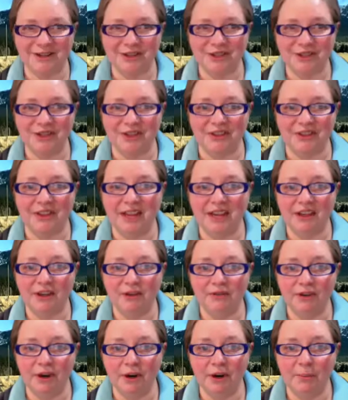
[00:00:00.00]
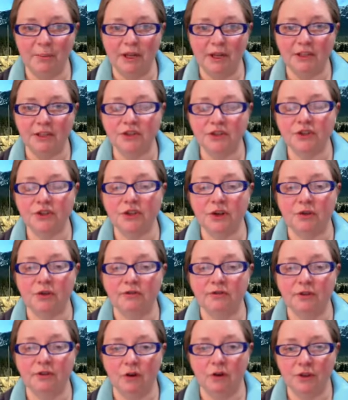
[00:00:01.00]
Christian. Thank you very much. So
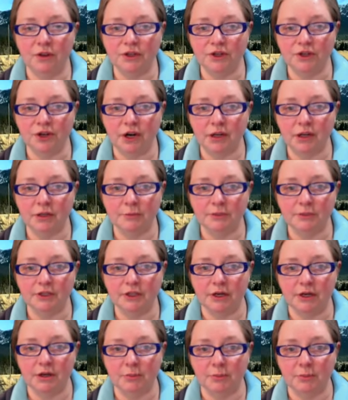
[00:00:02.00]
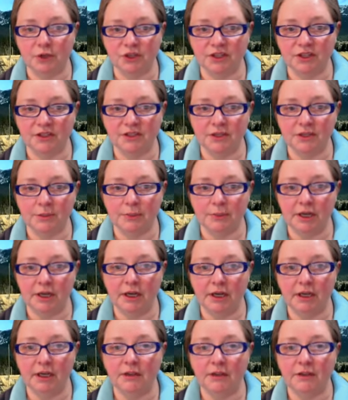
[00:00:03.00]
for all the tribes that are
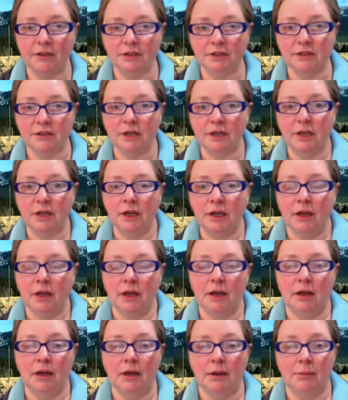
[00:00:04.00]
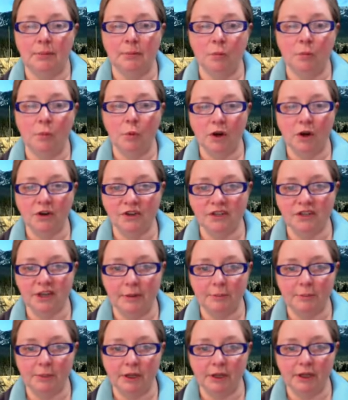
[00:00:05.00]
participating in this water
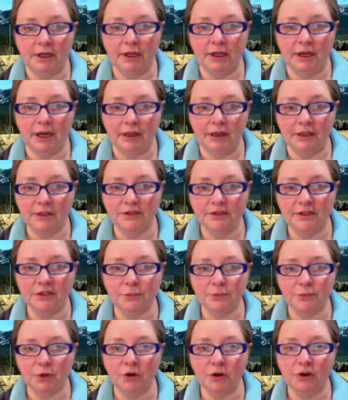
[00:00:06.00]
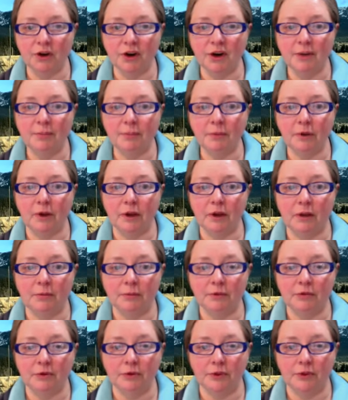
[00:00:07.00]
sampling analysis program
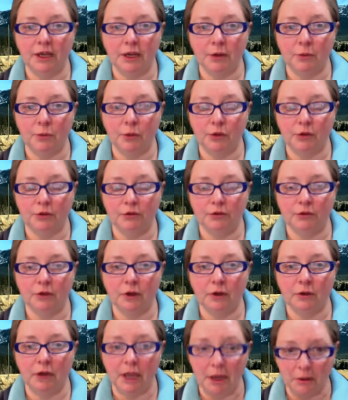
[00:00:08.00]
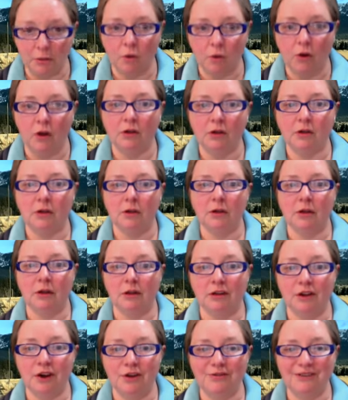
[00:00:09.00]
through the NWAL
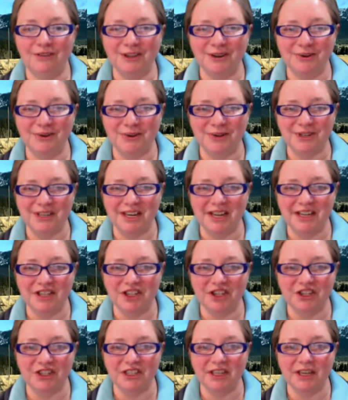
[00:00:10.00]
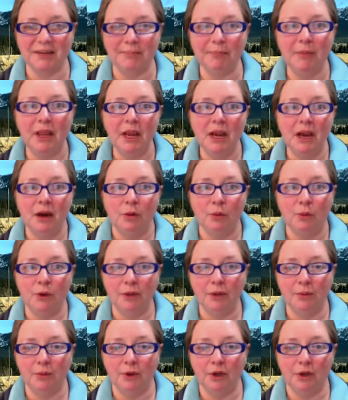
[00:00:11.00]
COVID coordination team,
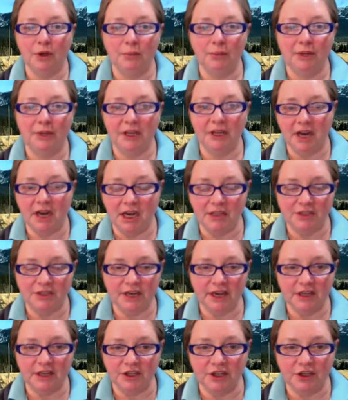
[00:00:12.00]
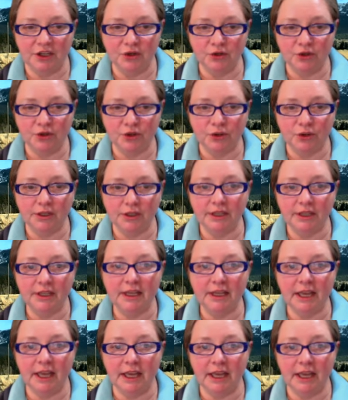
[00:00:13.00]
we will be contacting you shortly,
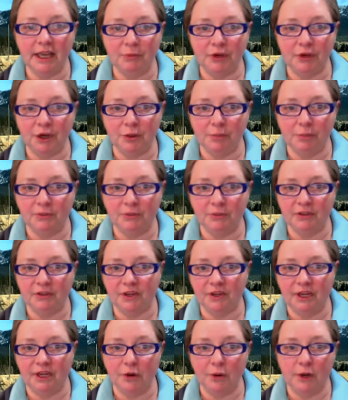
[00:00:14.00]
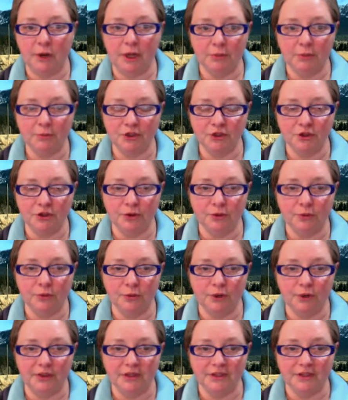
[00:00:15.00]
and we hope this video helps you
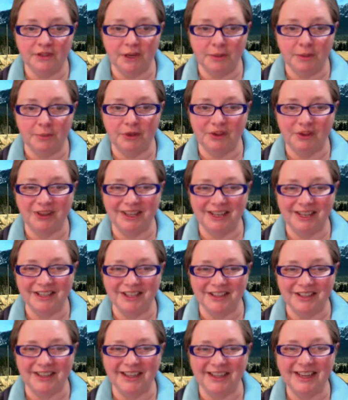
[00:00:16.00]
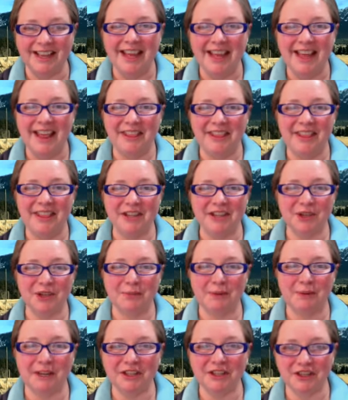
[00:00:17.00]
with the sample collection. Thanks so
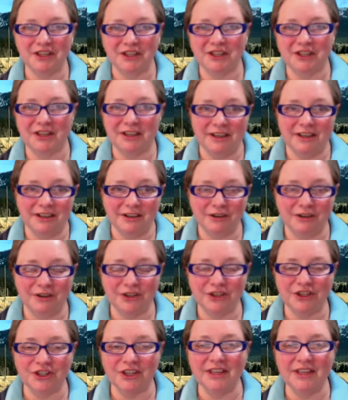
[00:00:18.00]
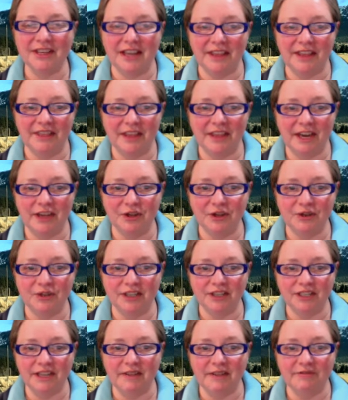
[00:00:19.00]
much, Christian, and thank you to
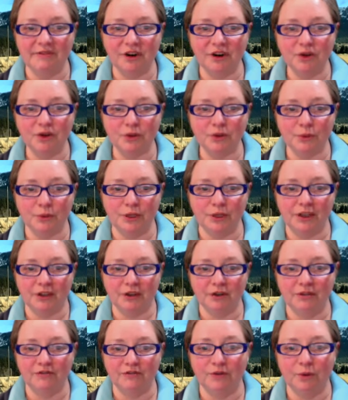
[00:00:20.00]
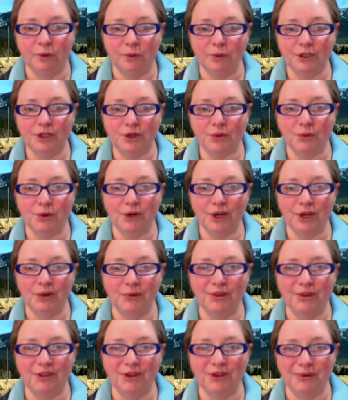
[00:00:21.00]
Nephros. We look forward to working
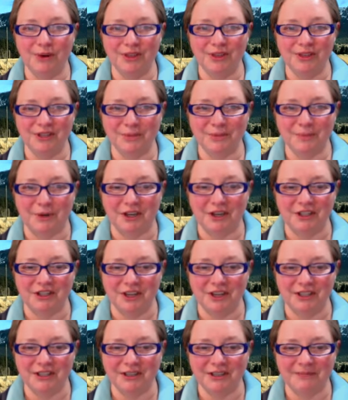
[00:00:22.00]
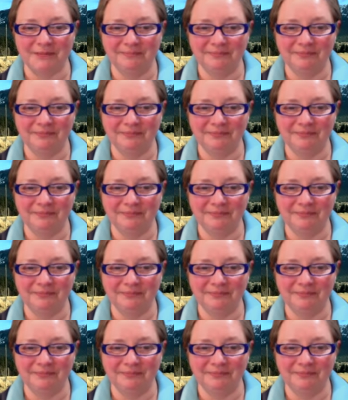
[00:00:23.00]
with you on this project.